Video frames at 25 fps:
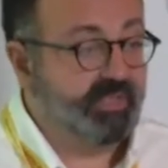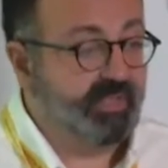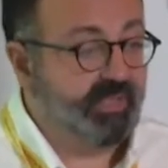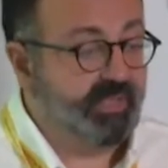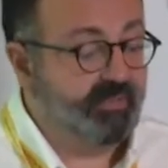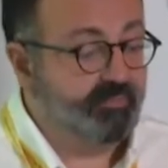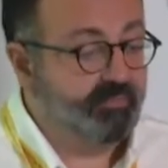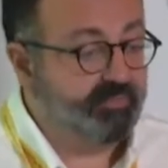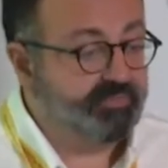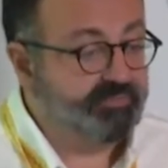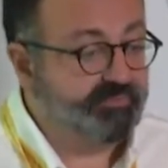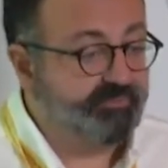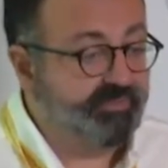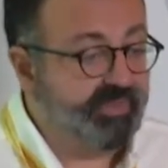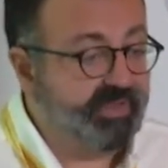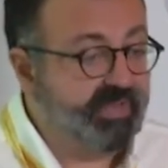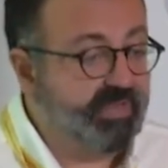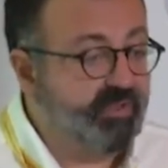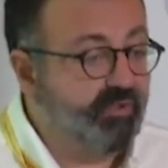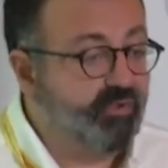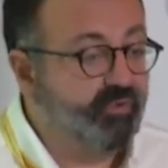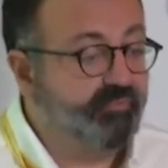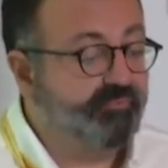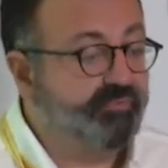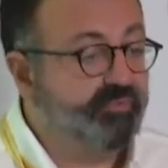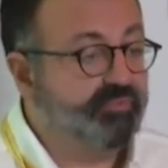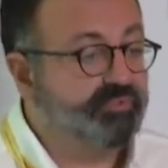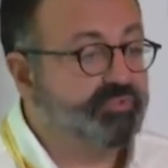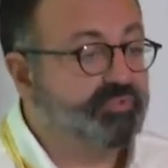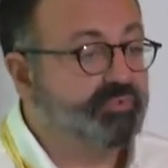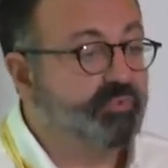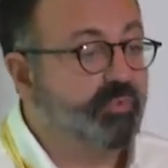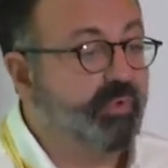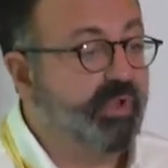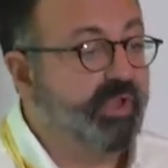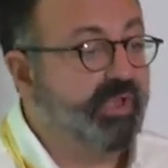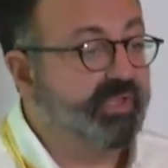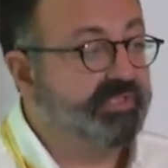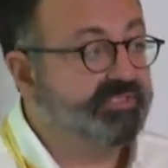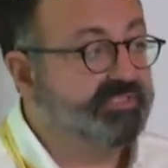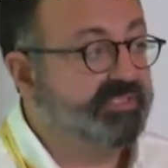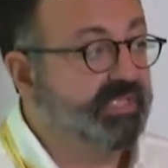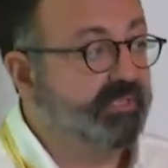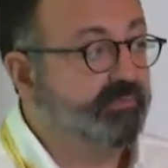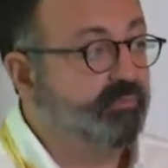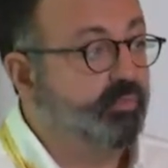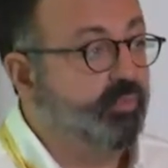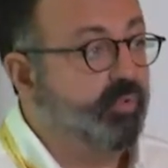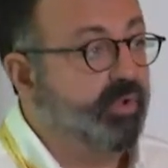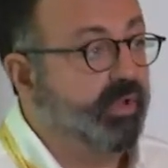it was very obvious to us
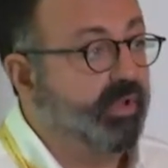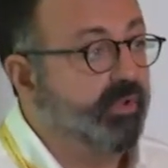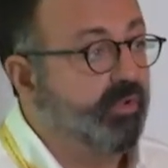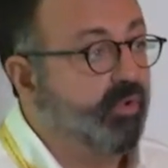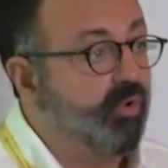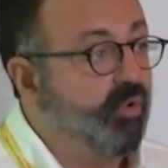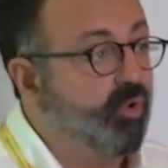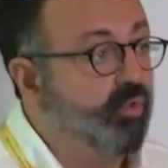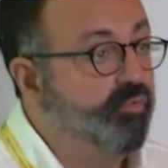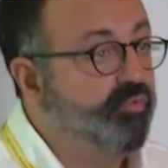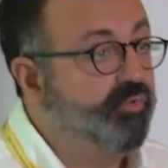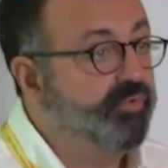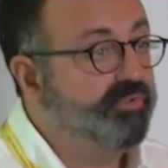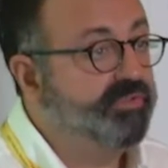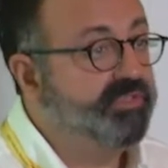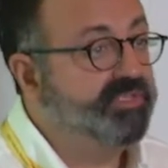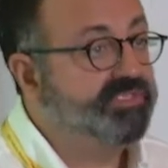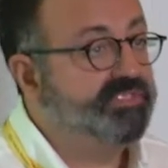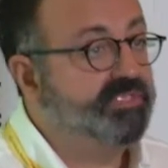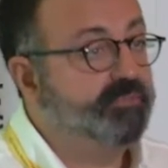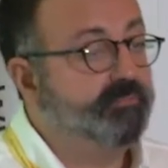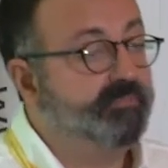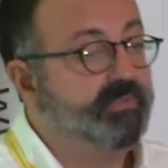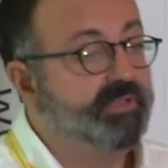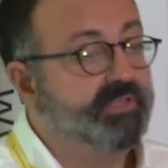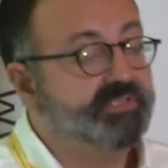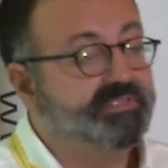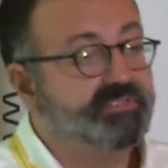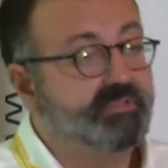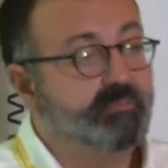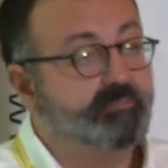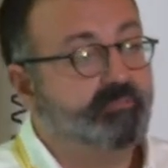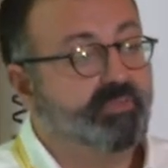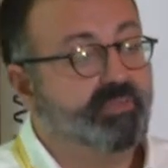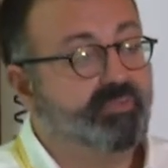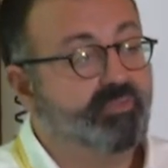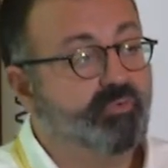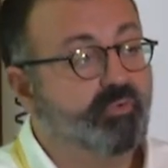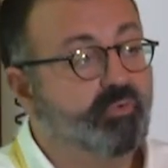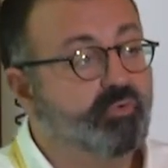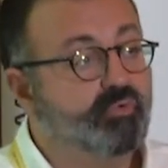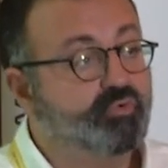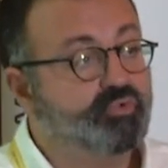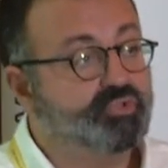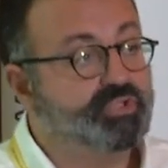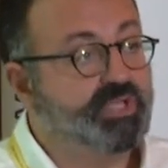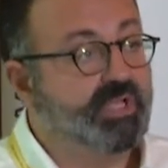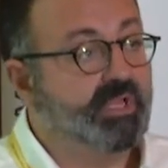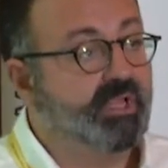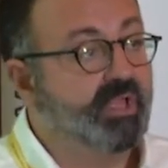that while other disciplines in
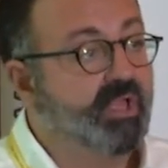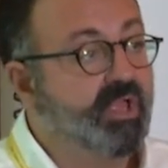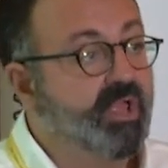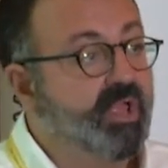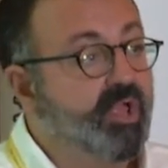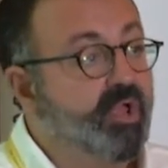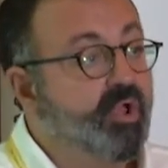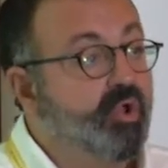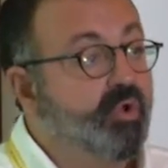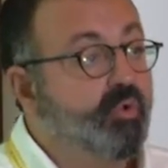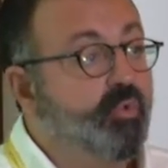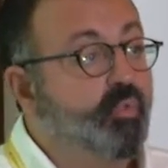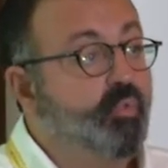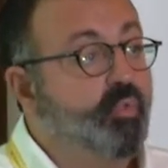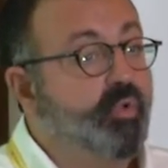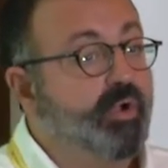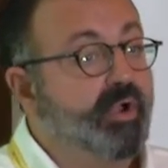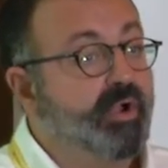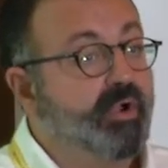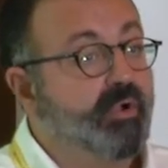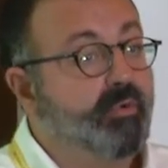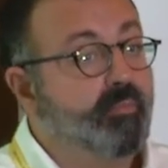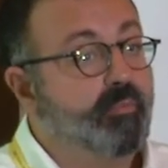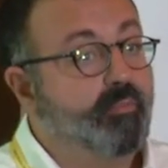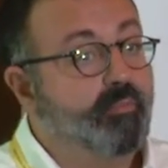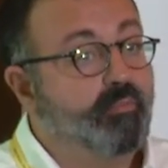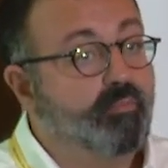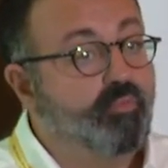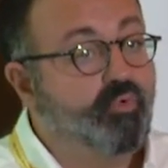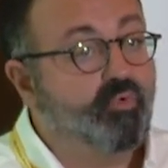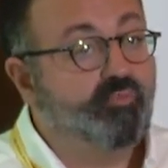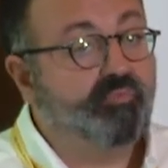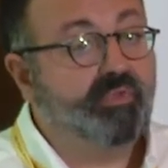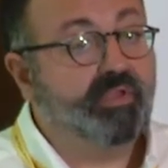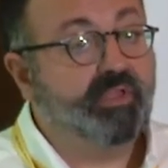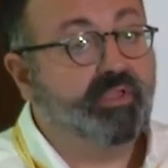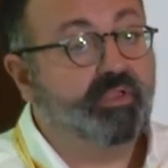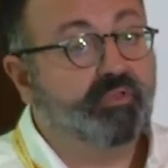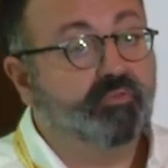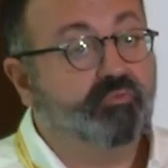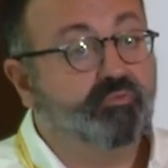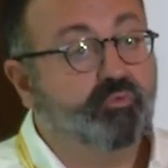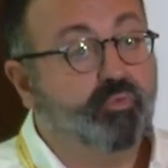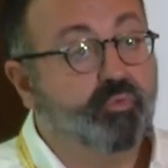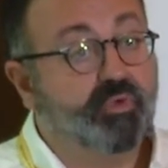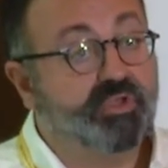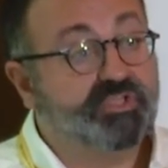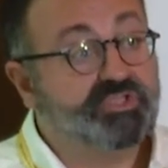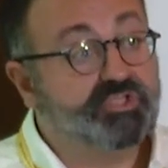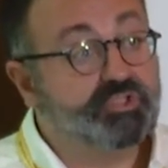pathology were moving
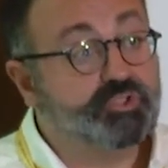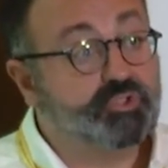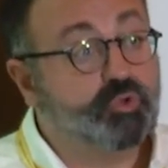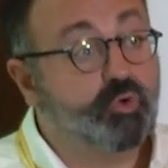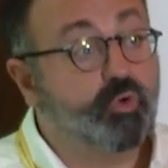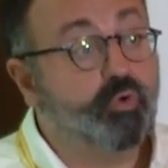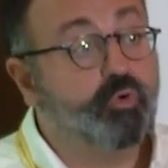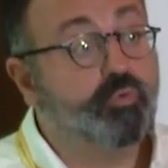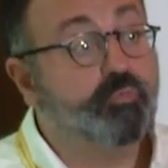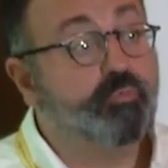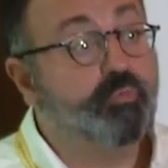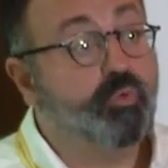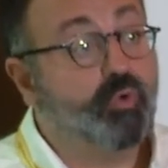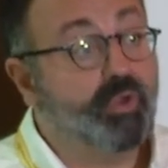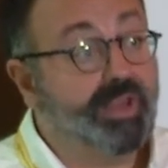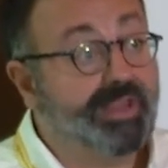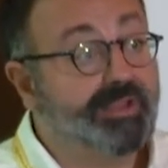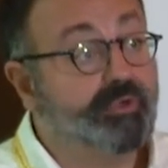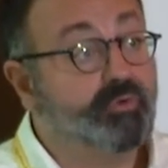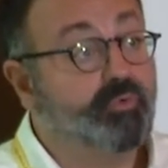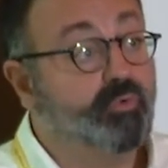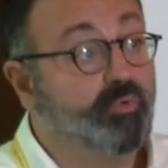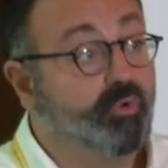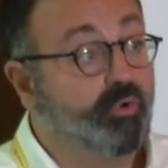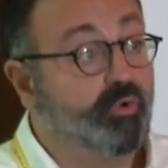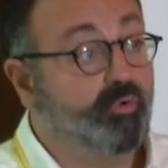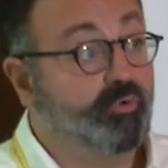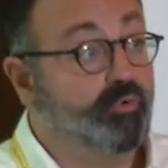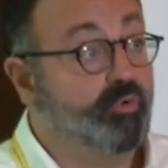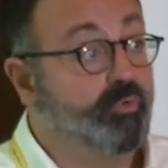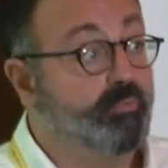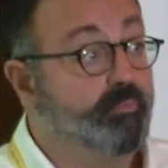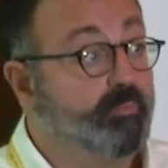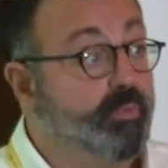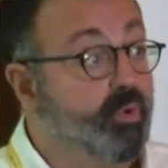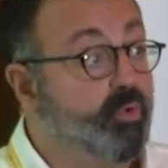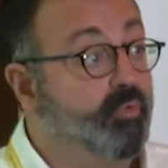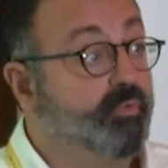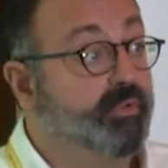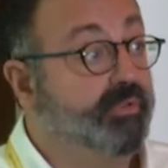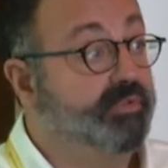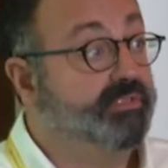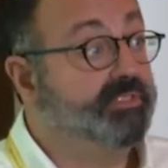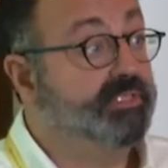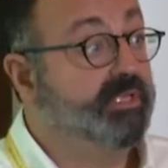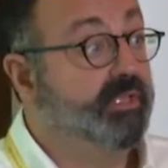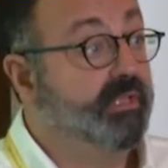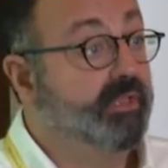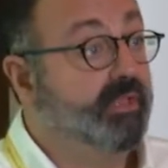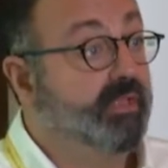into a strong molecular
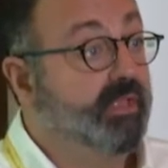component,